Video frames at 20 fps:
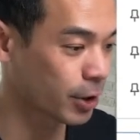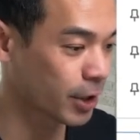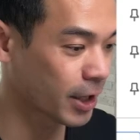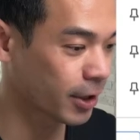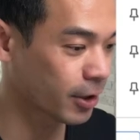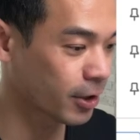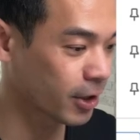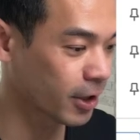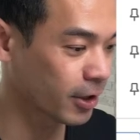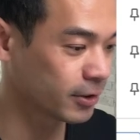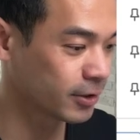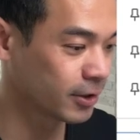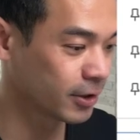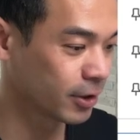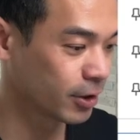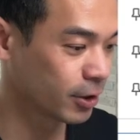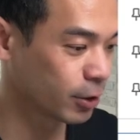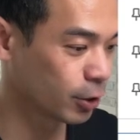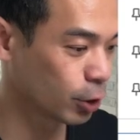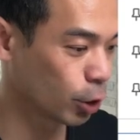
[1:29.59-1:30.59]
icon.
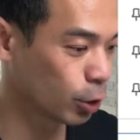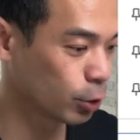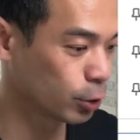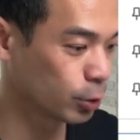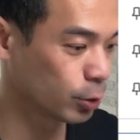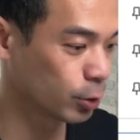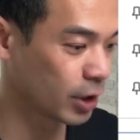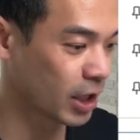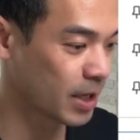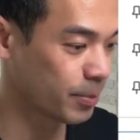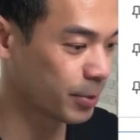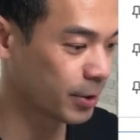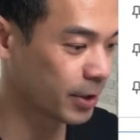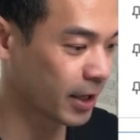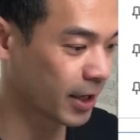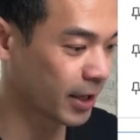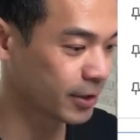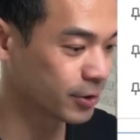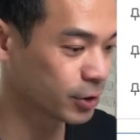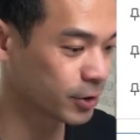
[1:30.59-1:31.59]
Go to API
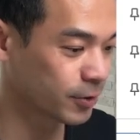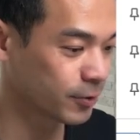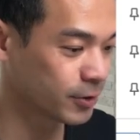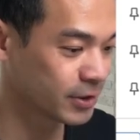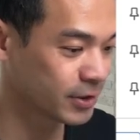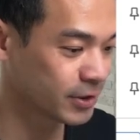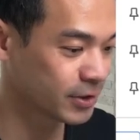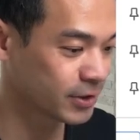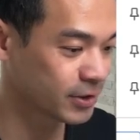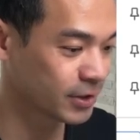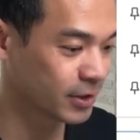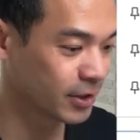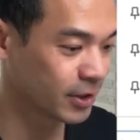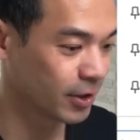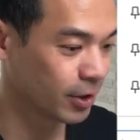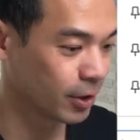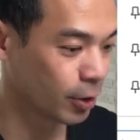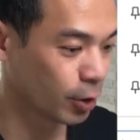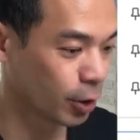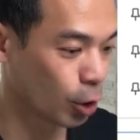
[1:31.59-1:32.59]
and services.
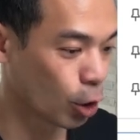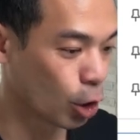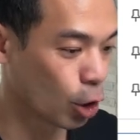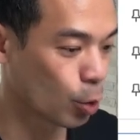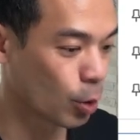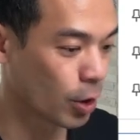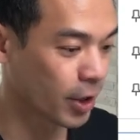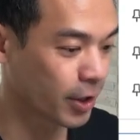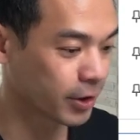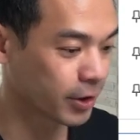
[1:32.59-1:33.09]
OAuth